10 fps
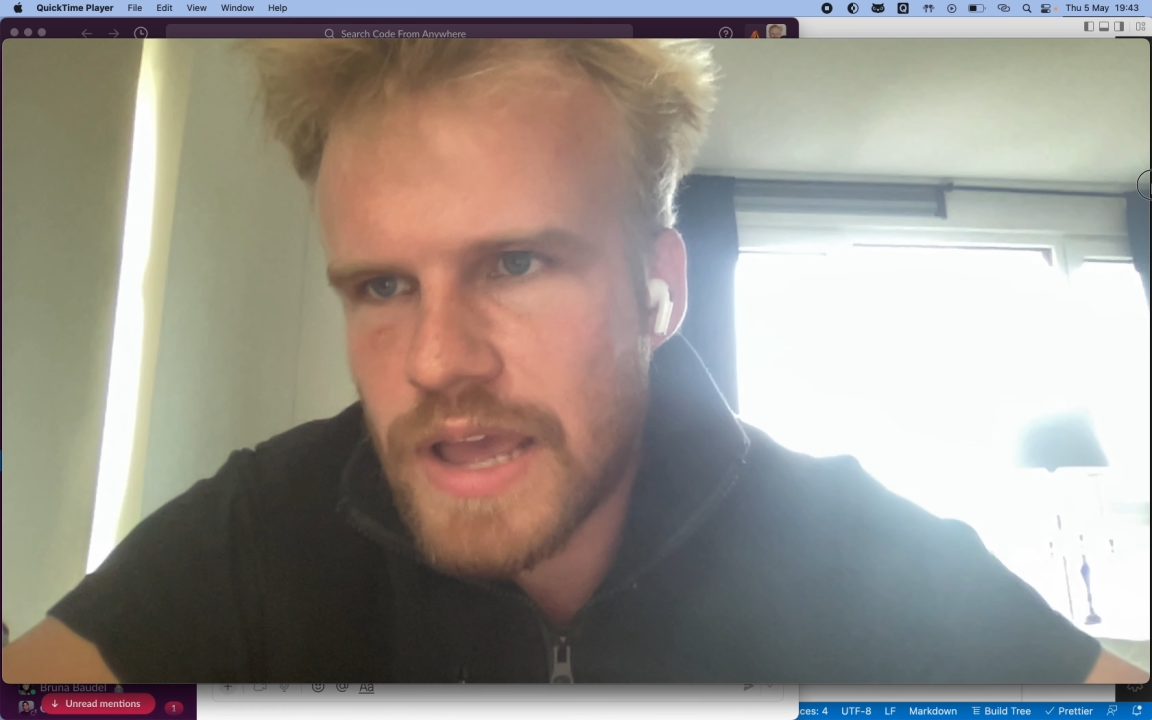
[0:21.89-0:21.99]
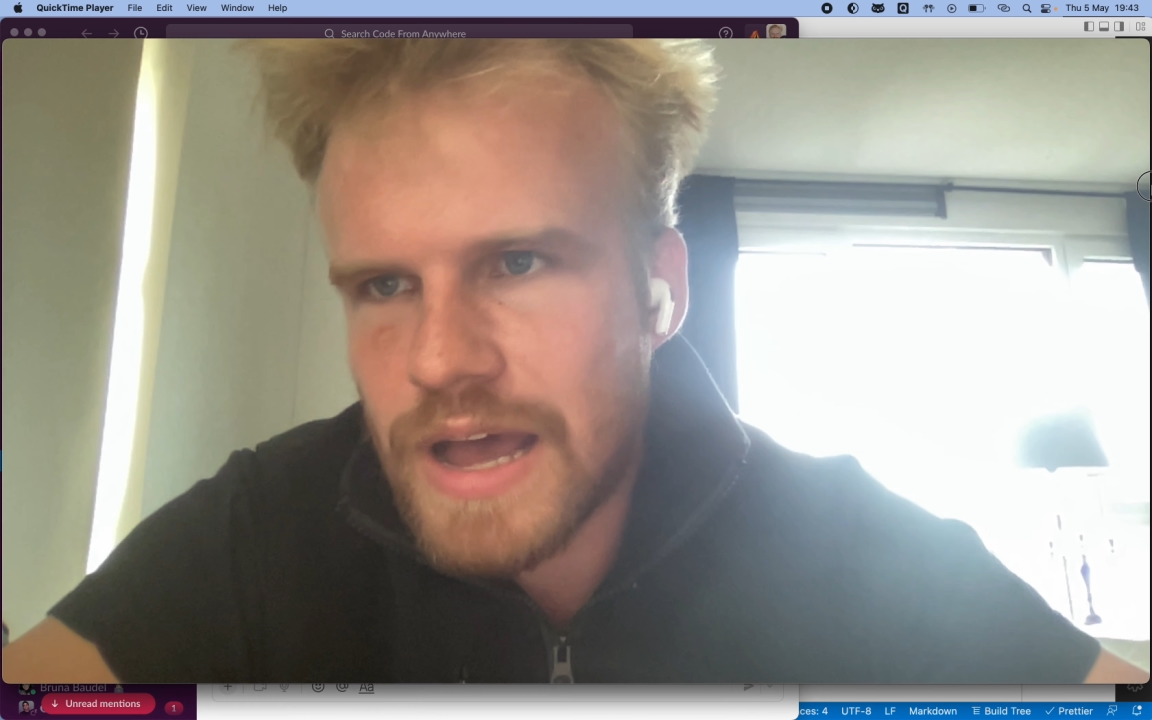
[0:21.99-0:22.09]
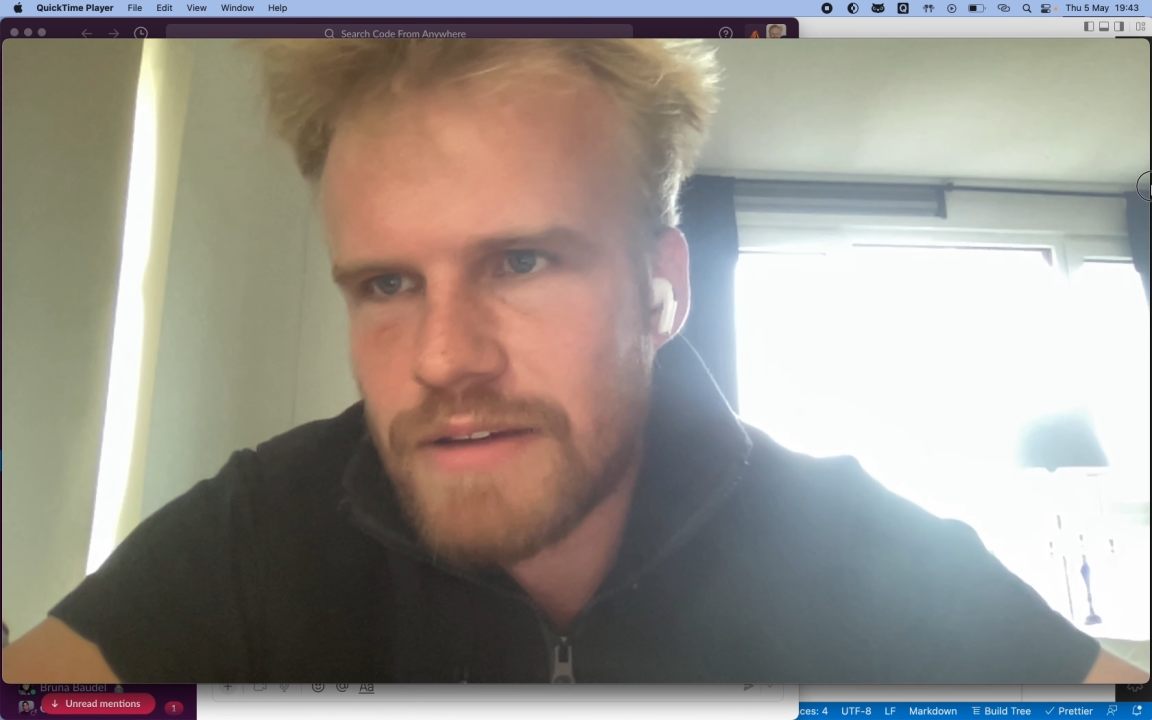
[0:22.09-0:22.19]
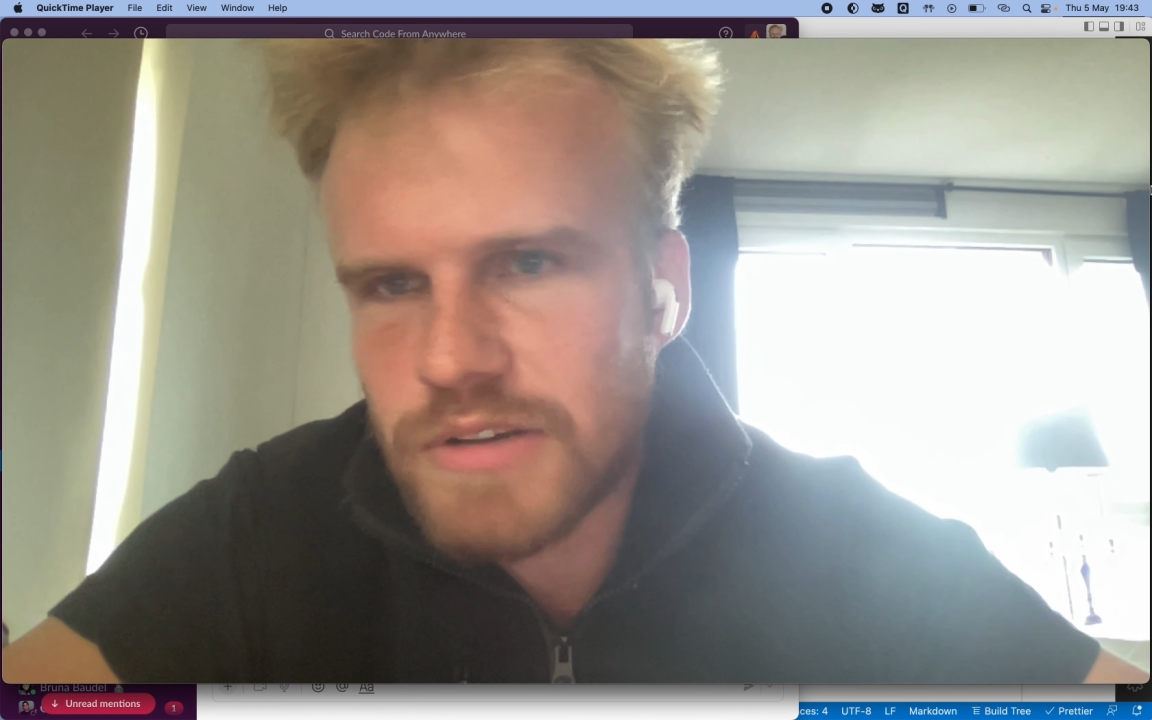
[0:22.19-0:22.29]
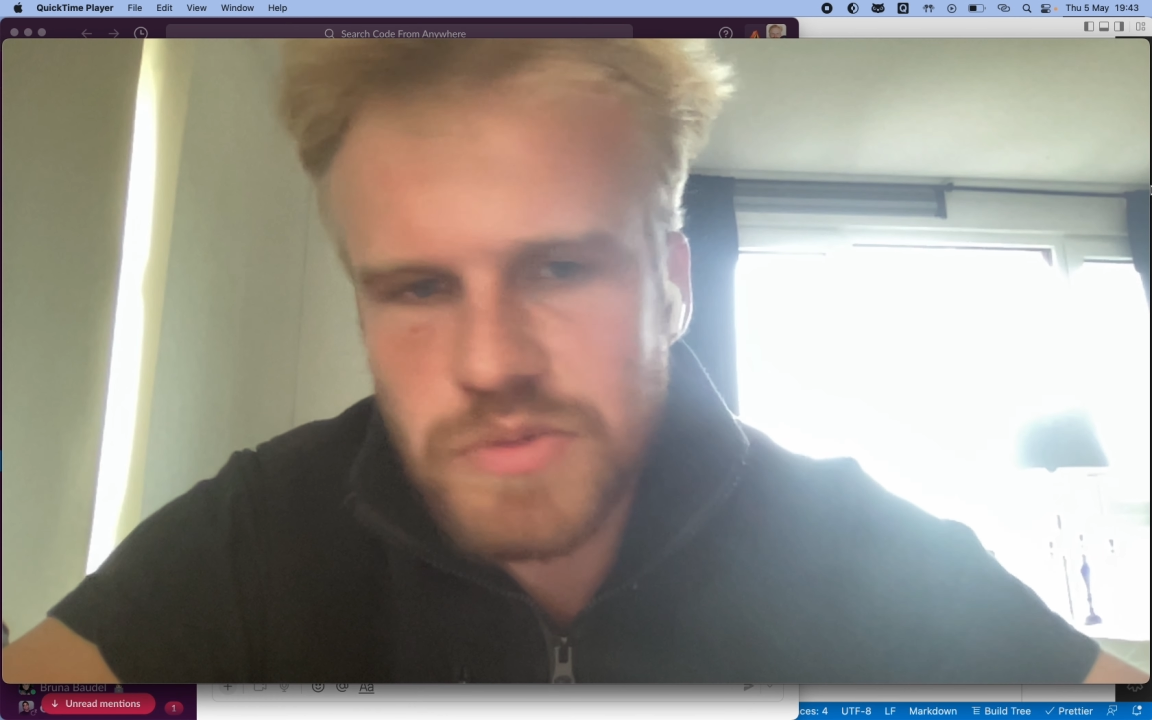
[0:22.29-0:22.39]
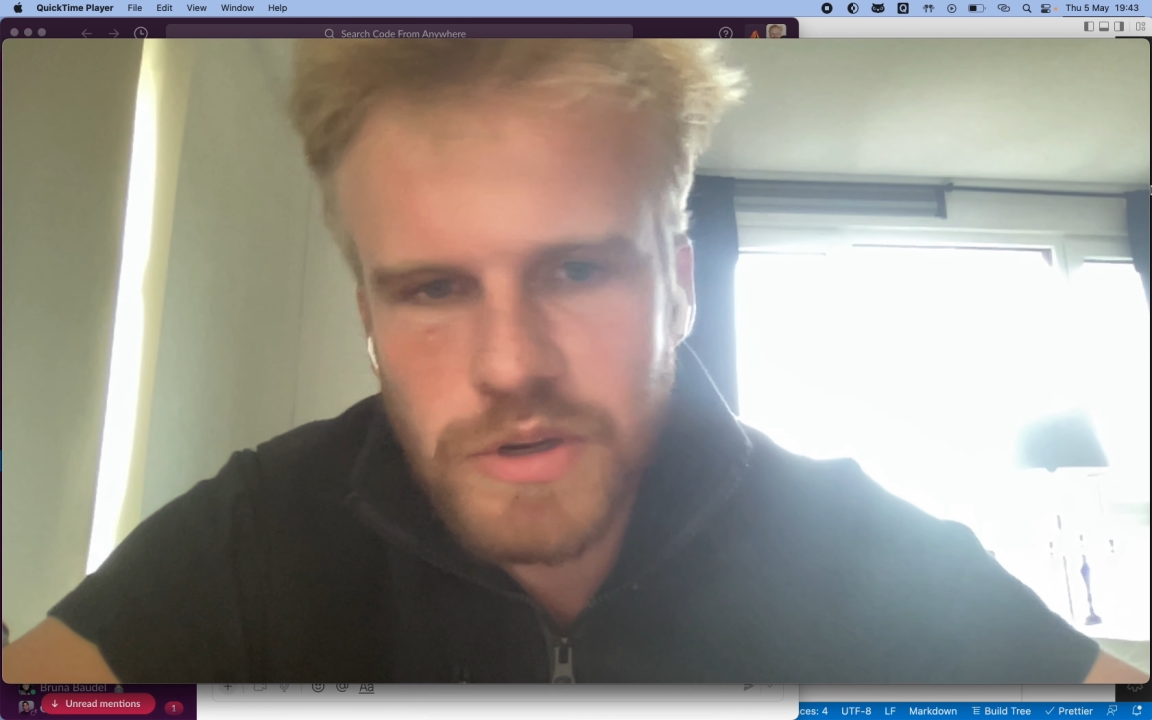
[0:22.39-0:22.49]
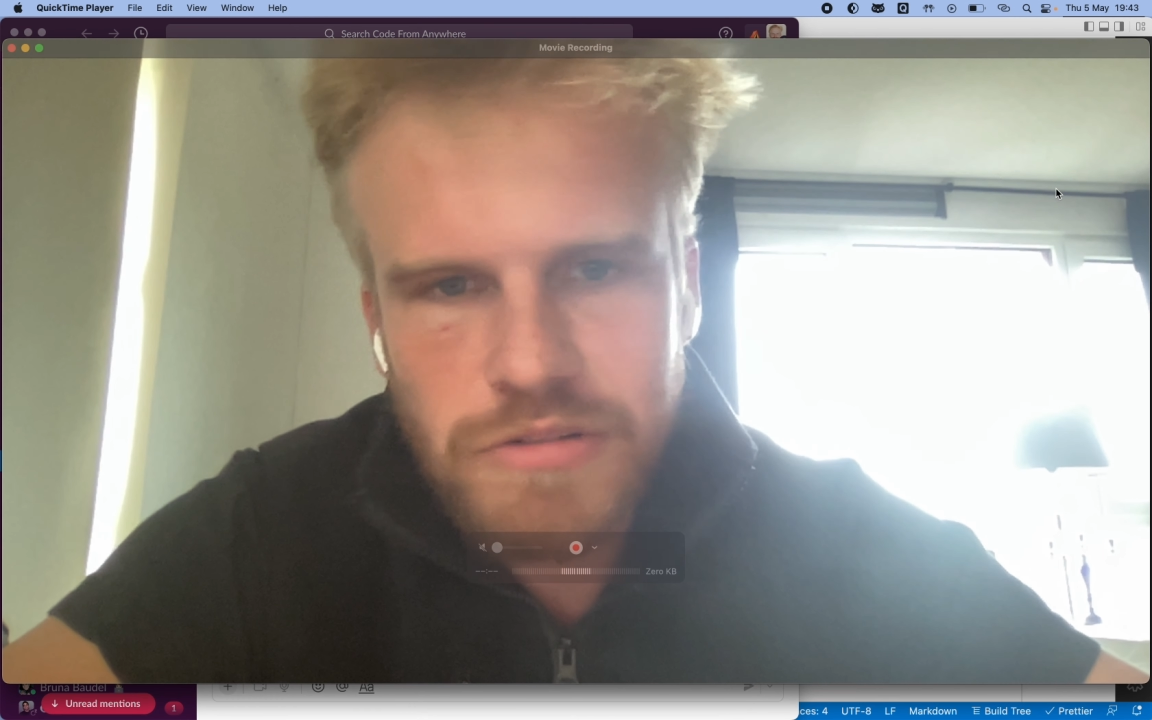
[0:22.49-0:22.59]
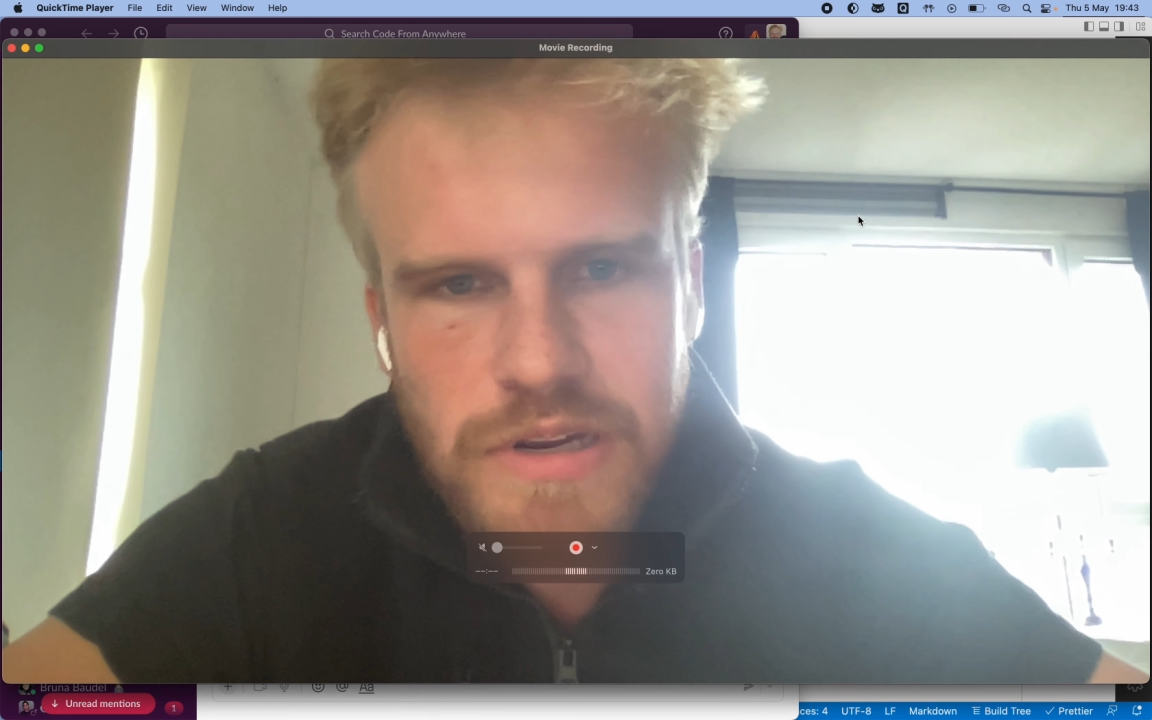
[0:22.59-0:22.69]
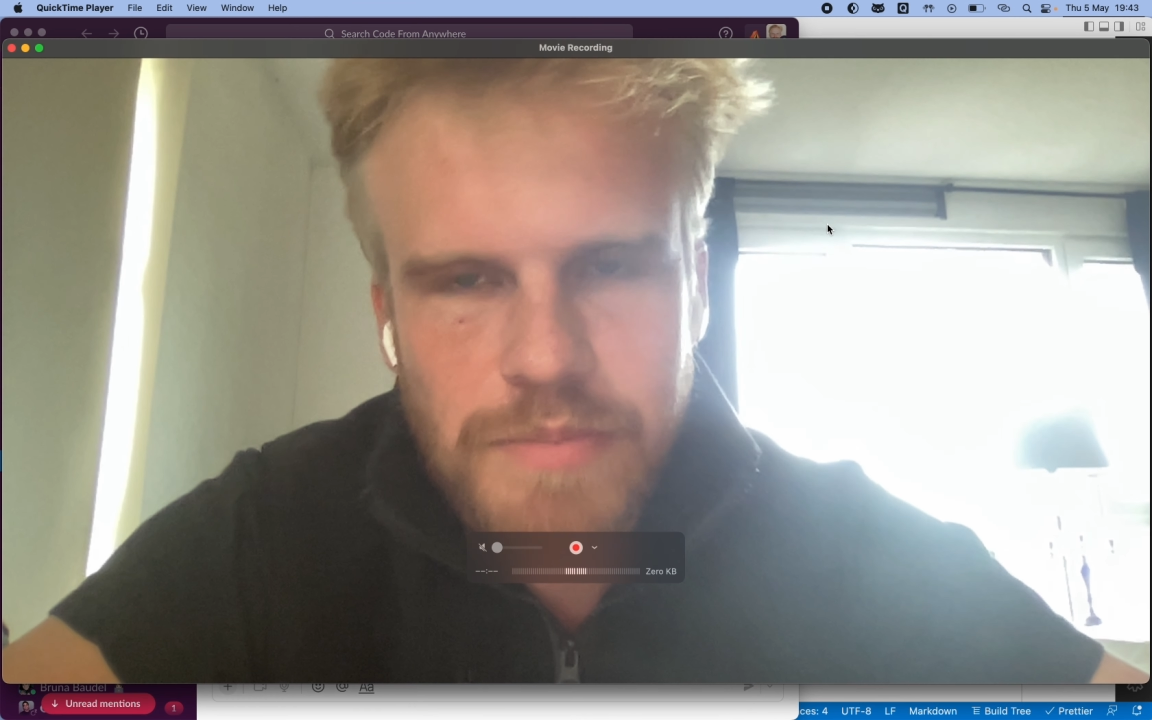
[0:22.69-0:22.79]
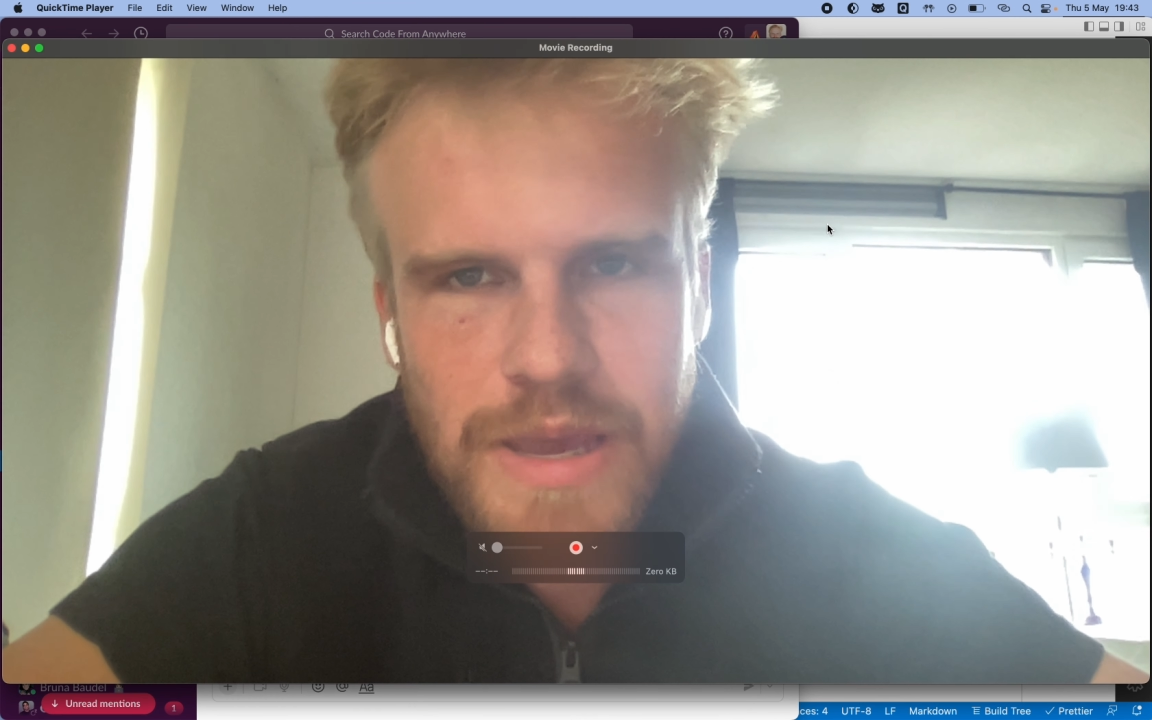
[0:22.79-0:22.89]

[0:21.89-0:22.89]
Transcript: I was wondering,